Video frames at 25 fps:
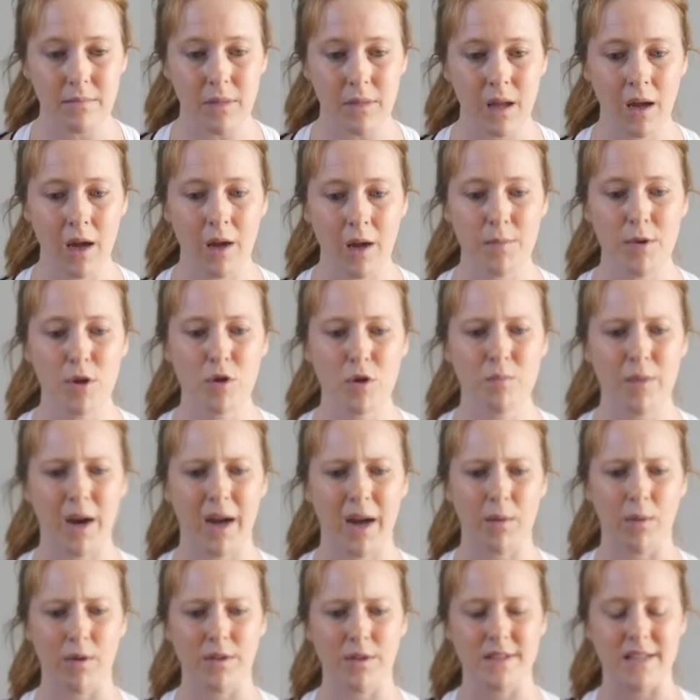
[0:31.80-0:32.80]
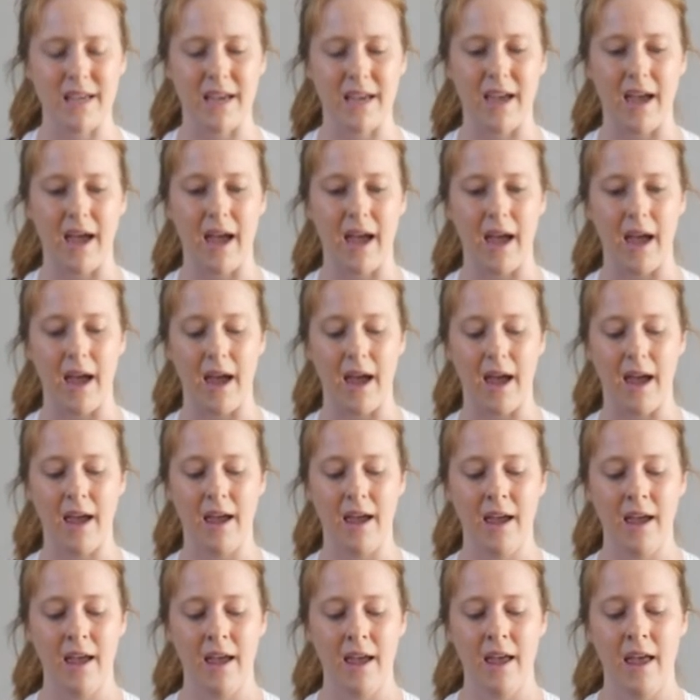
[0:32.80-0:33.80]
um, you might want to uh,
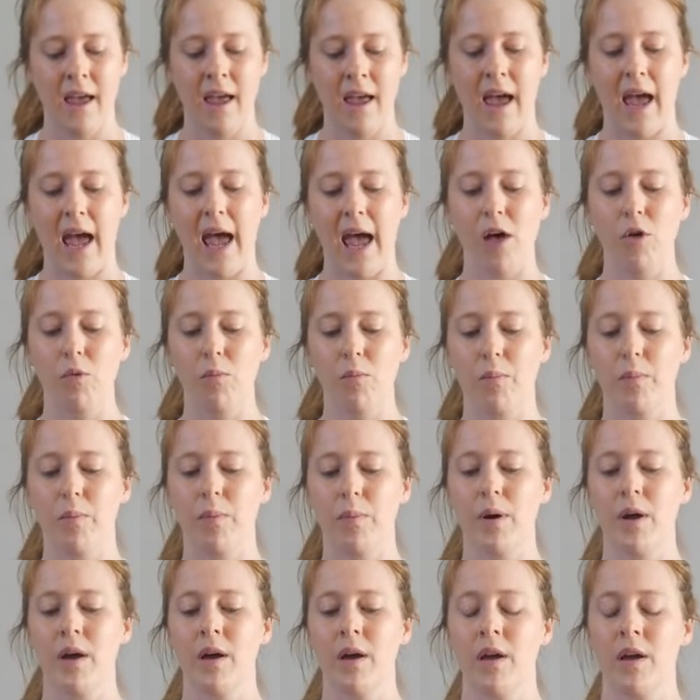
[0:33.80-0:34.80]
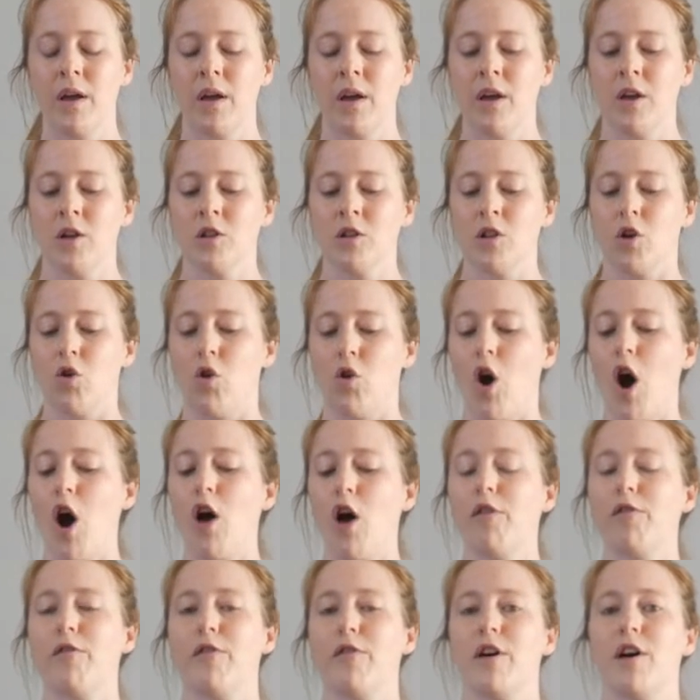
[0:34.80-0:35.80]
help or
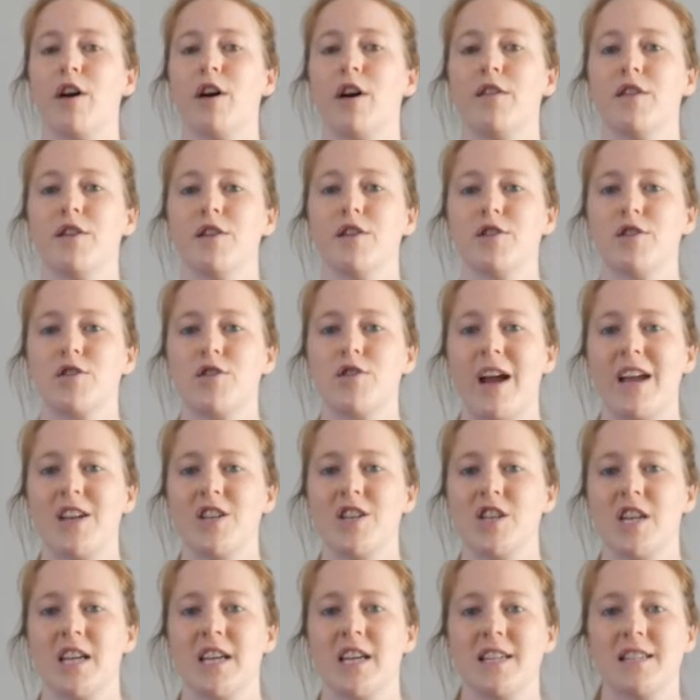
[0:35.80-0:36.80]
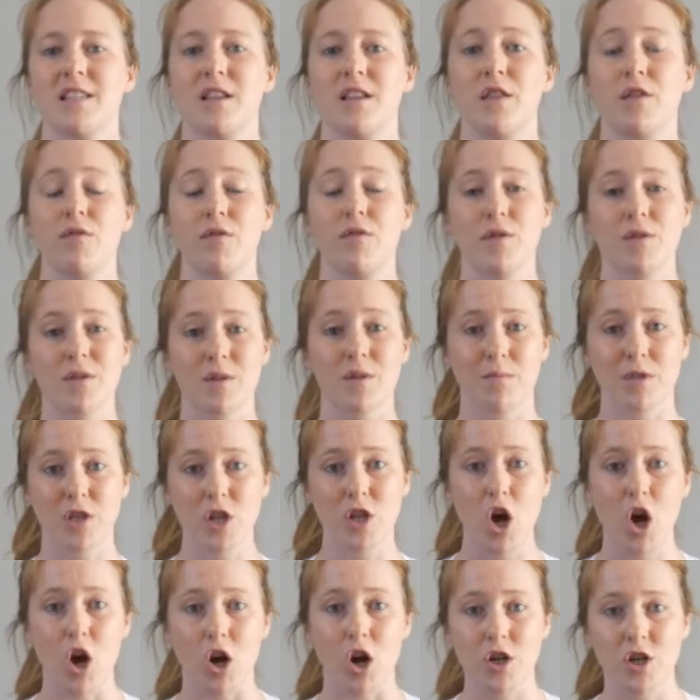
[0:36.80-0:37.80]
offer the stretches through some
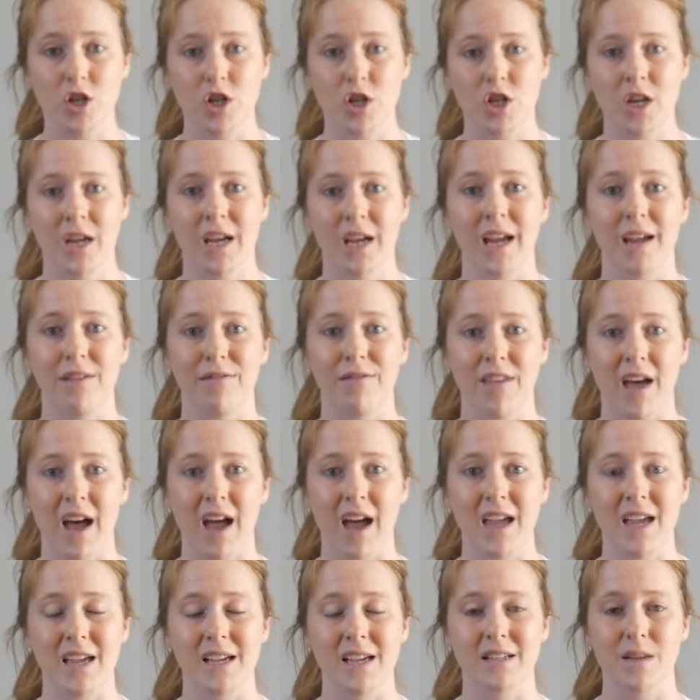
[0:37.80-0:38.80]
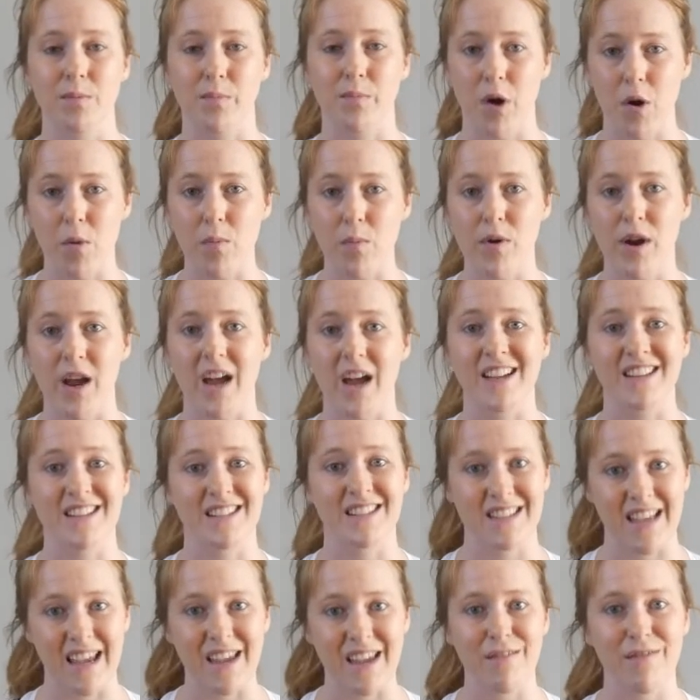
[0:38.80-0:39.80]
touch if that is appropriate and
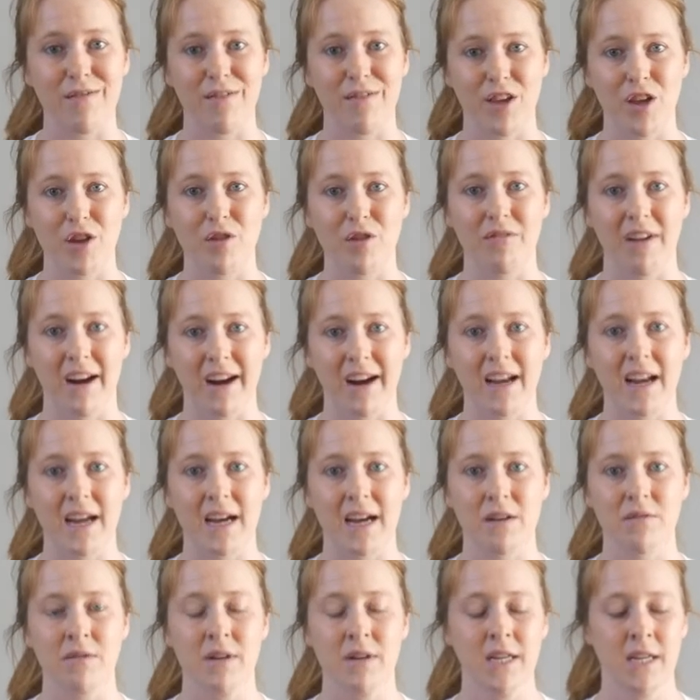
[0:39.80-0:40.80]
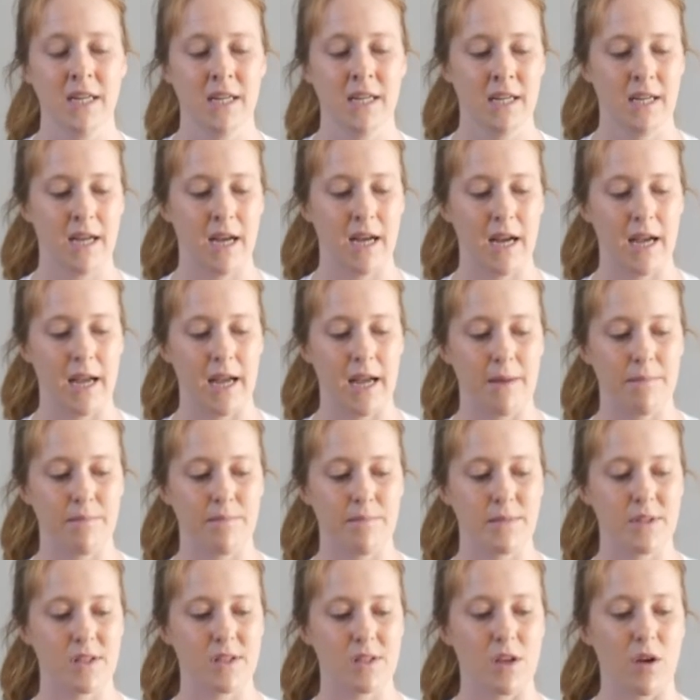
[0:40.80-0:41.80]
safe for you right now.
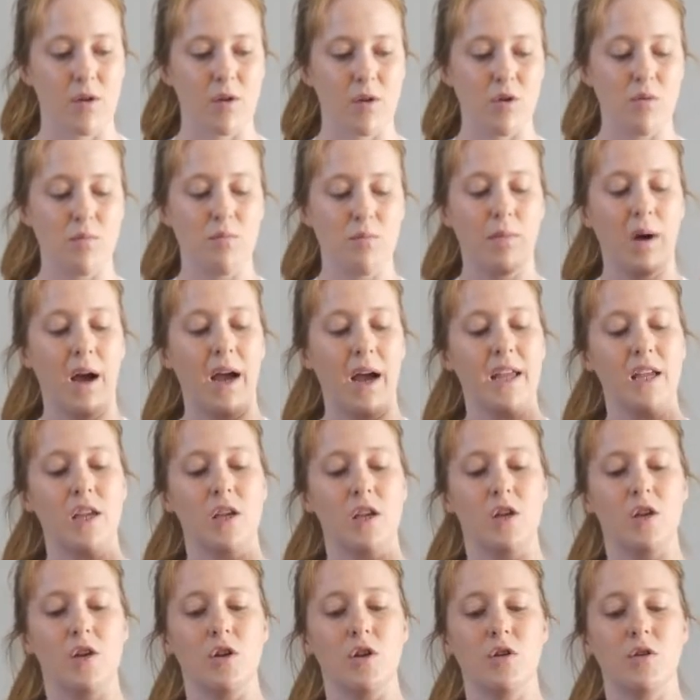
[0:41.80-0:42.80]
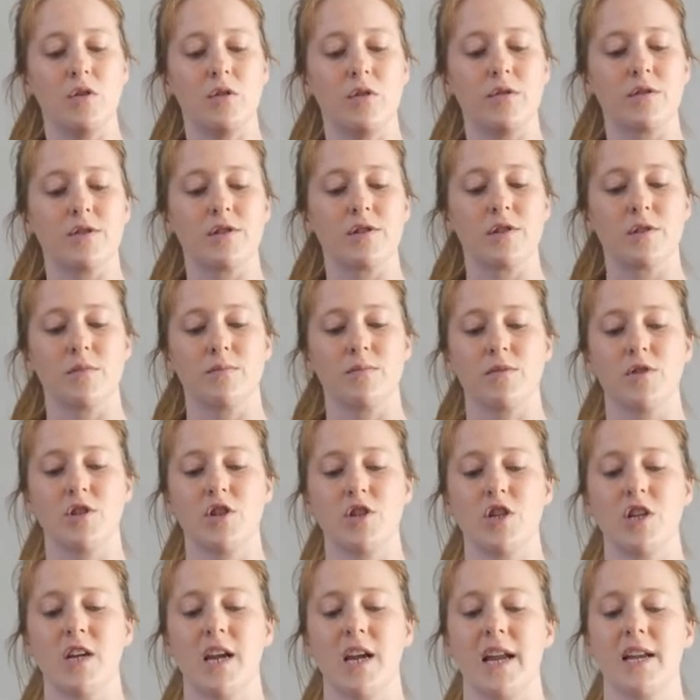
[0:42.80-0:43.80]
Um, so you might use some
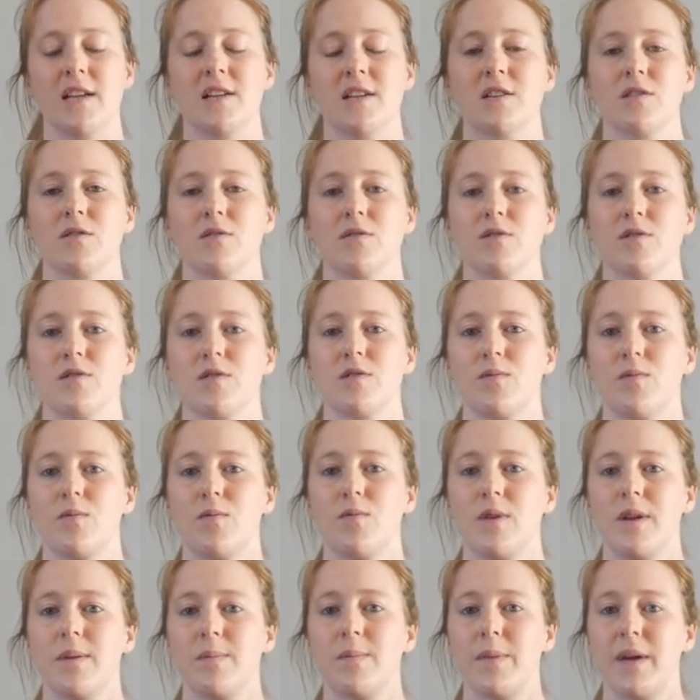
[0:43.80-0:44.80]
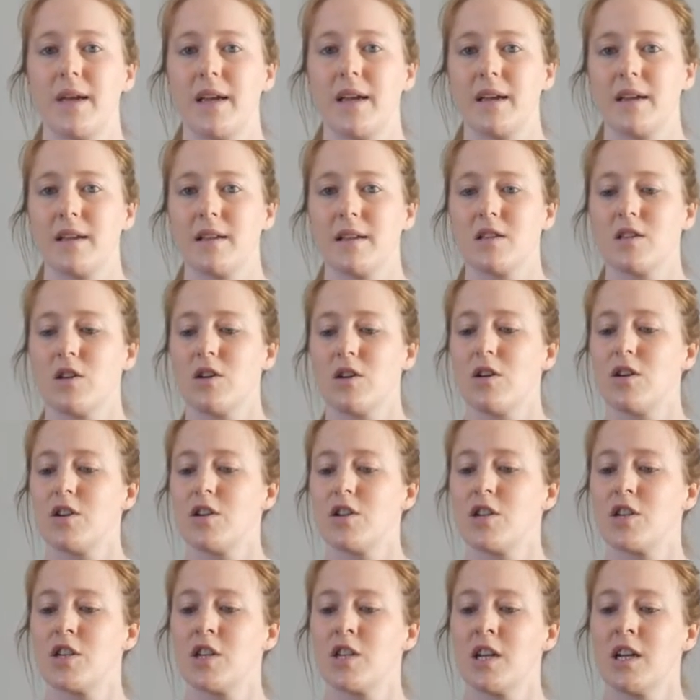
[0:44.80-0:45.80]
gentle sweeping
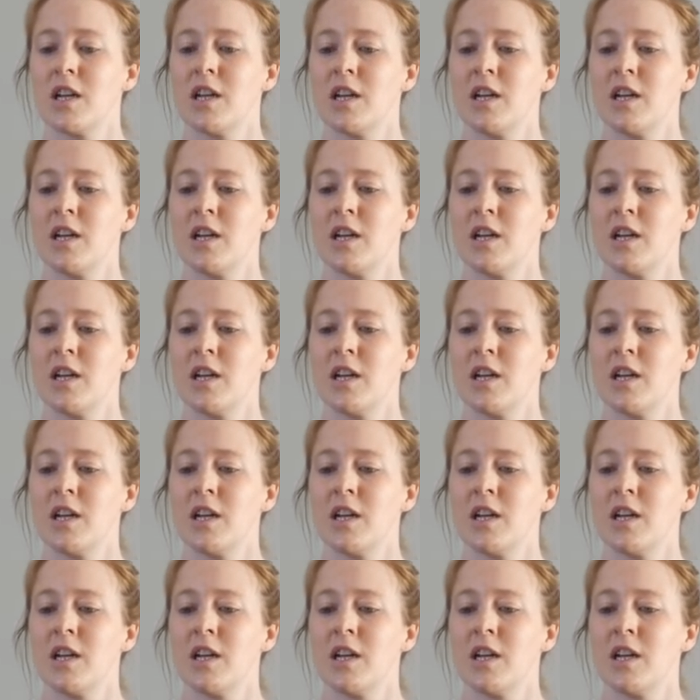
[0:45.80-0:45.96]
touch.